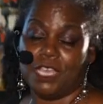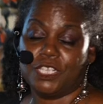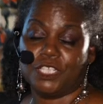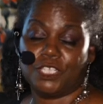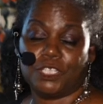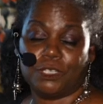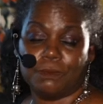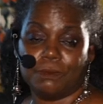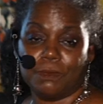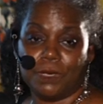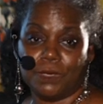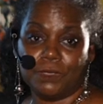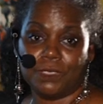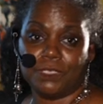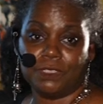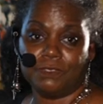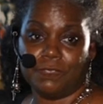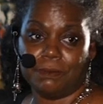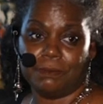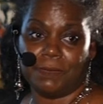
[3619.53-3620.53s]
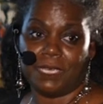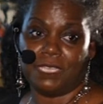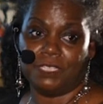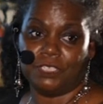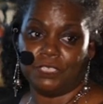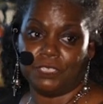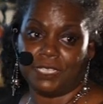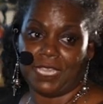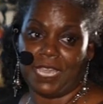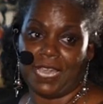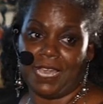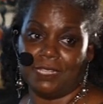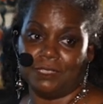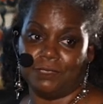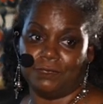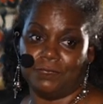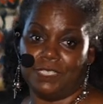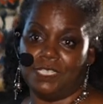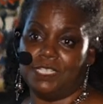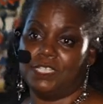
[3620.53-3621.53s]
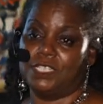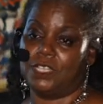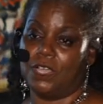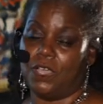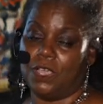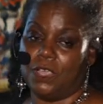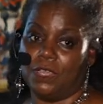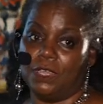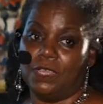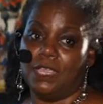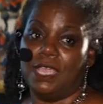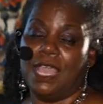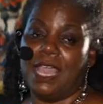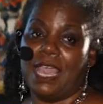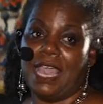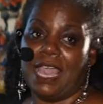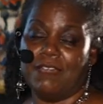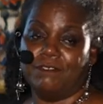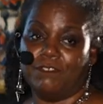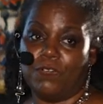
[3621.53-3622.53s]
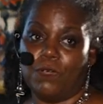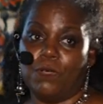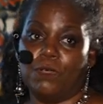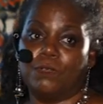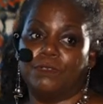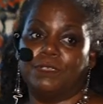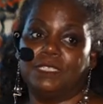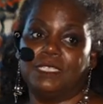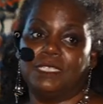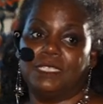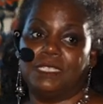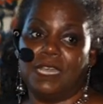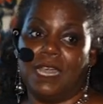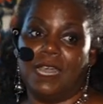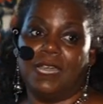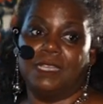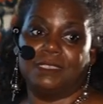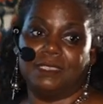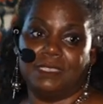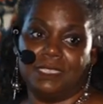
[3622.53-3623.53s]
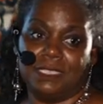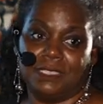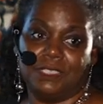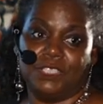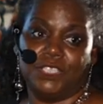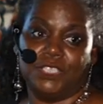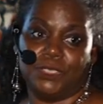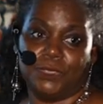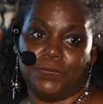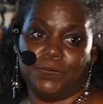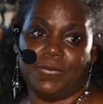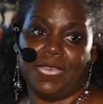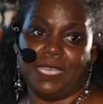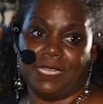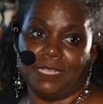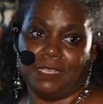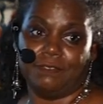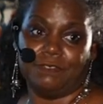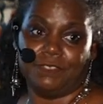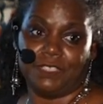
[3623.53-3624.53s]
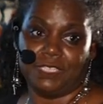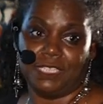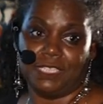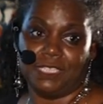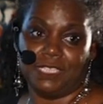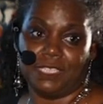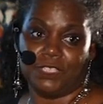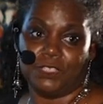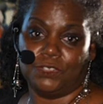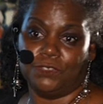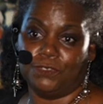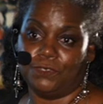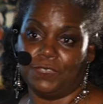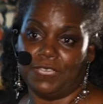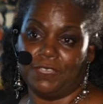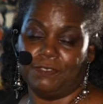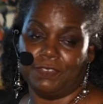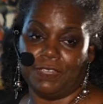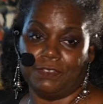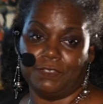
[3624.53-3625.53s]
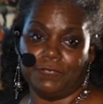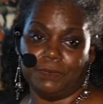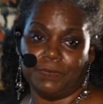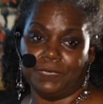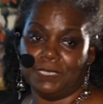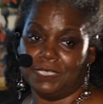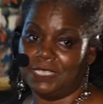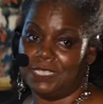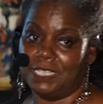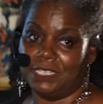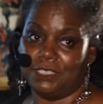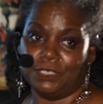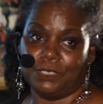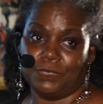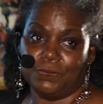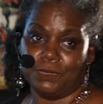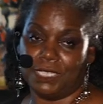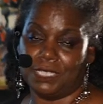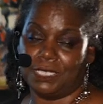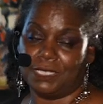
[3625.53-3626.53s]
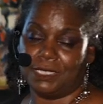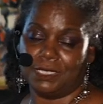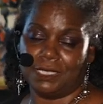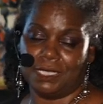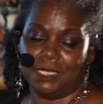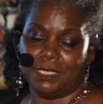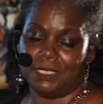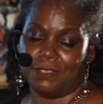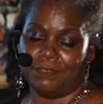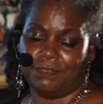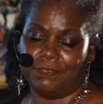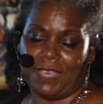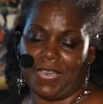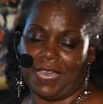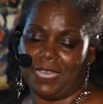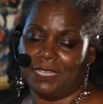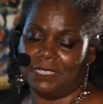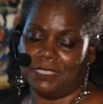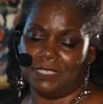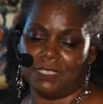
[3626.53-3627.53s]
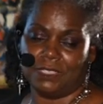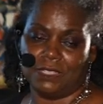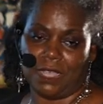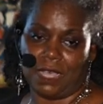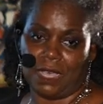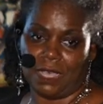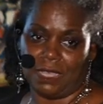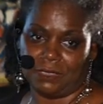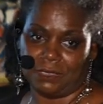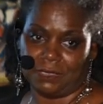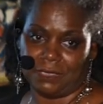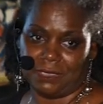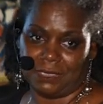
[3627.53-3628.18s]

So most of the major galleries are have already gotten into NFTs. So if, if everyone's telling you it's it's a fad, it's not.